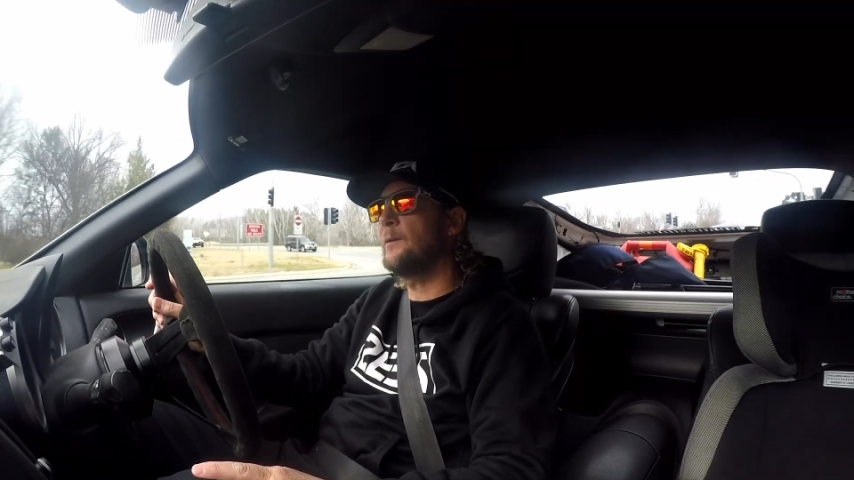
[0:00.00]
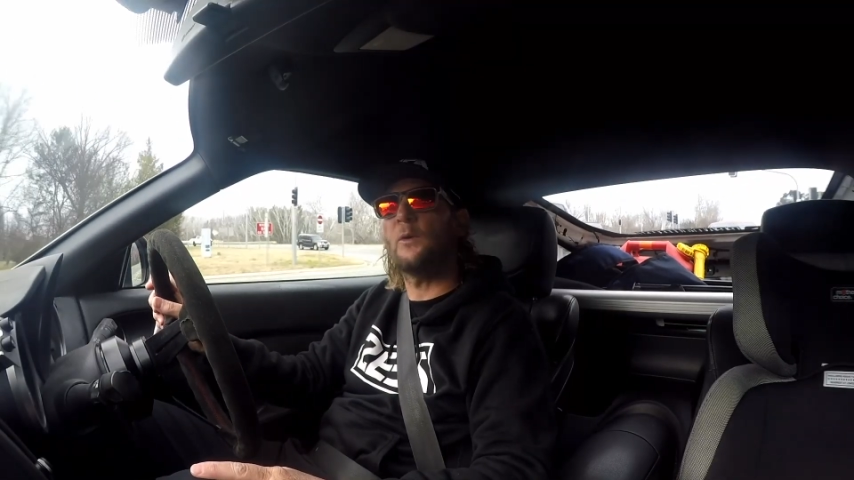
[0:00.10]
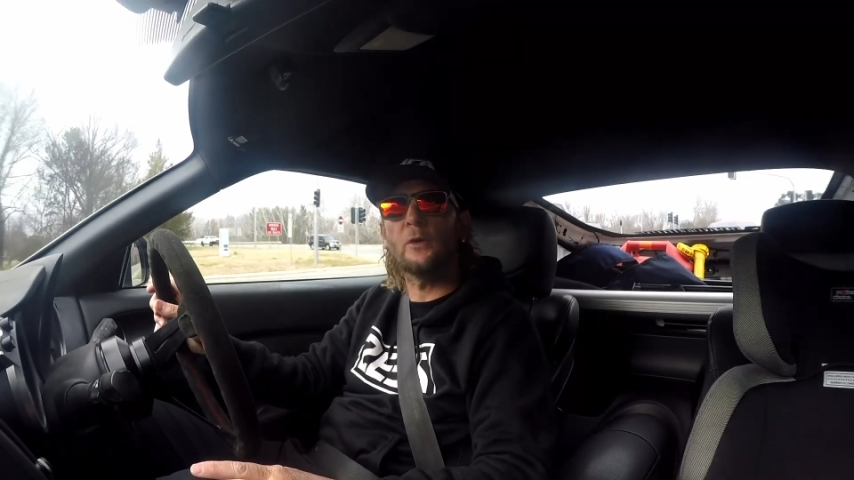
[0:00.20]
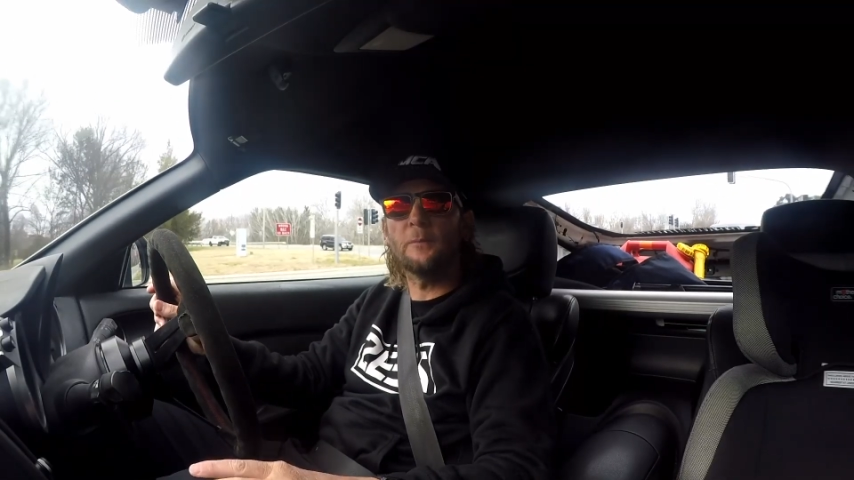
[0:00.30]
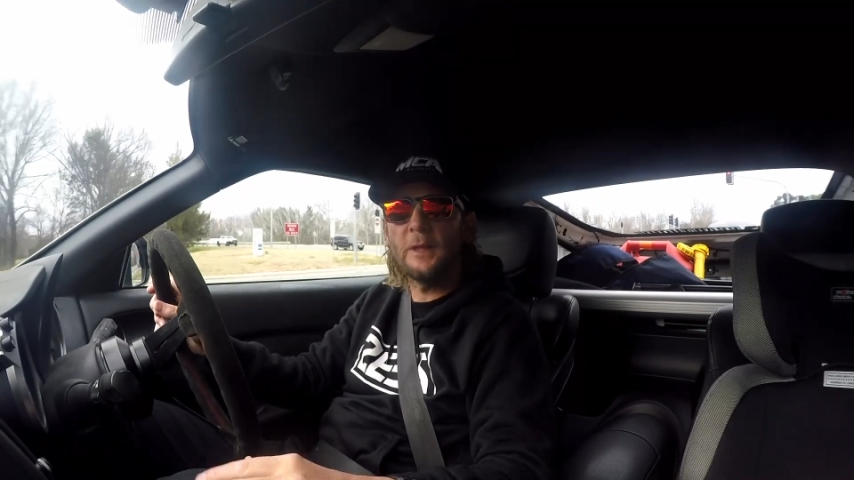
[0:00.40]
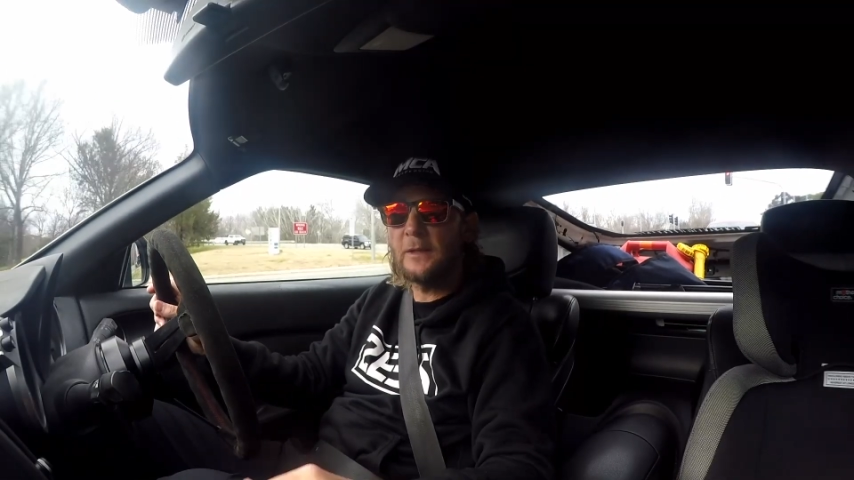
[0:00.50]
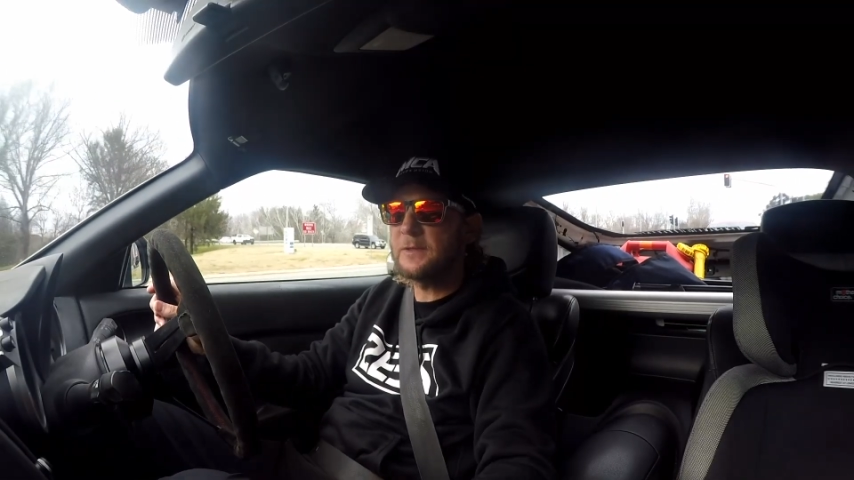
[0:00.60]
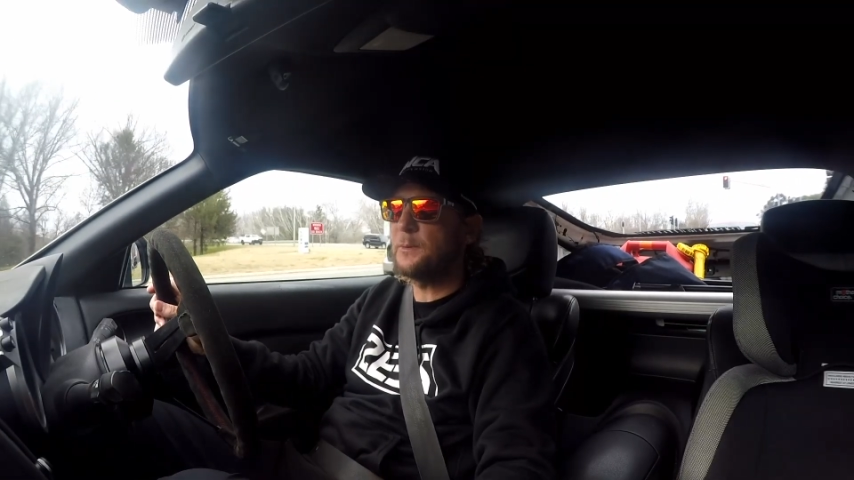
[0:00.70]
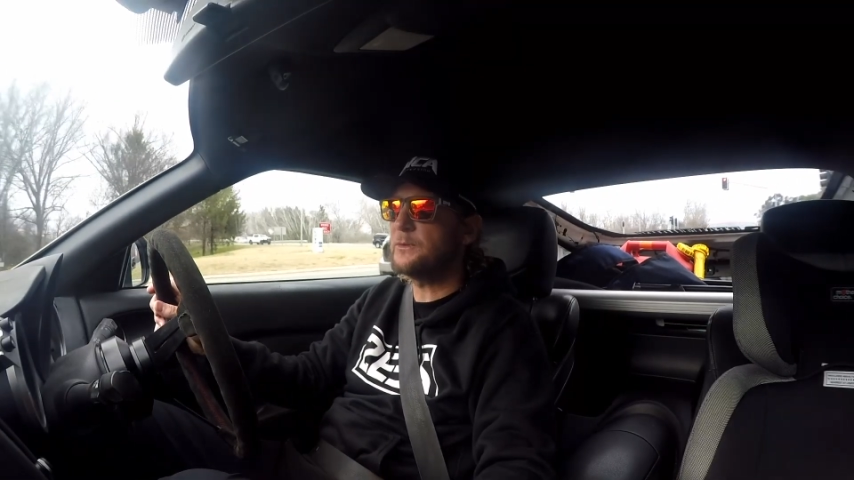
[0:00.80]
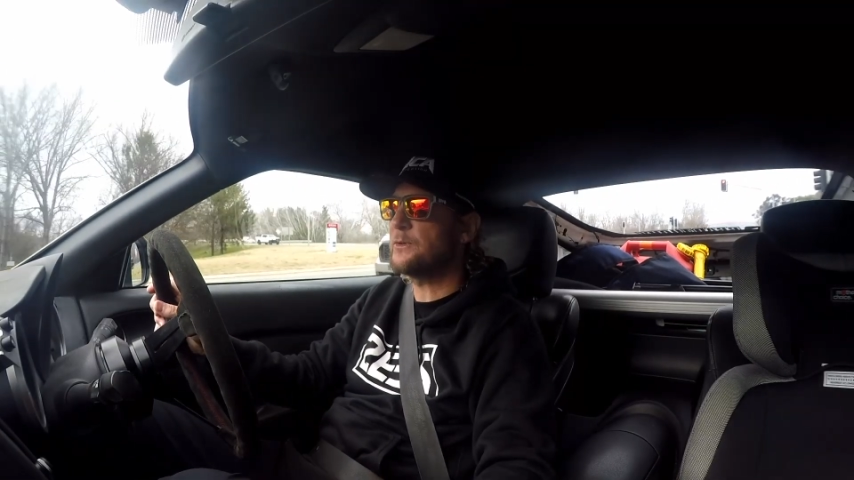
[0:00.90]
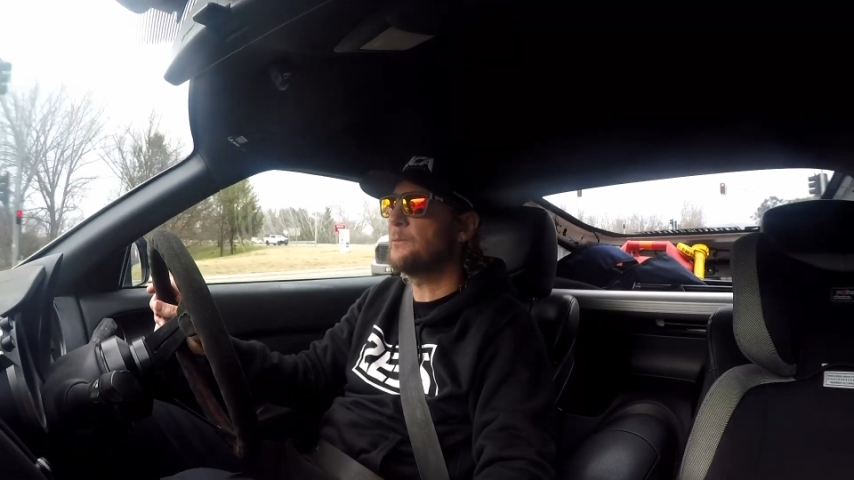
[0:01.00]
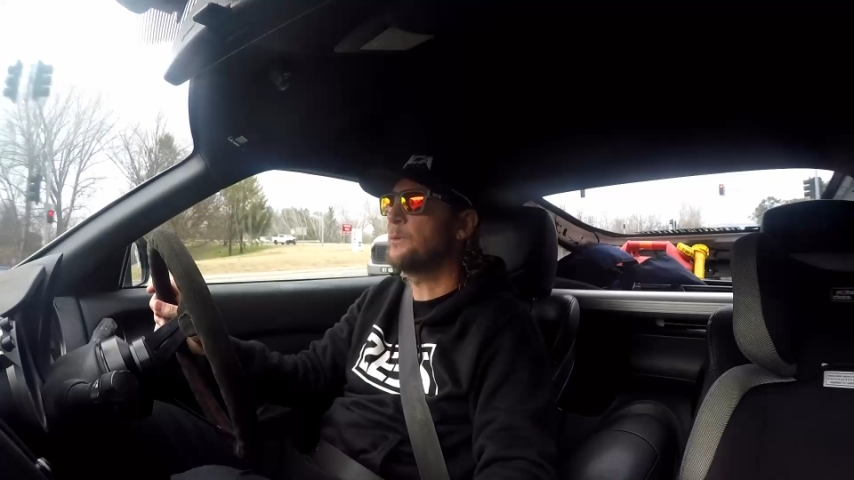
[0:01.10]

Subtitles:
welcome another sponsor on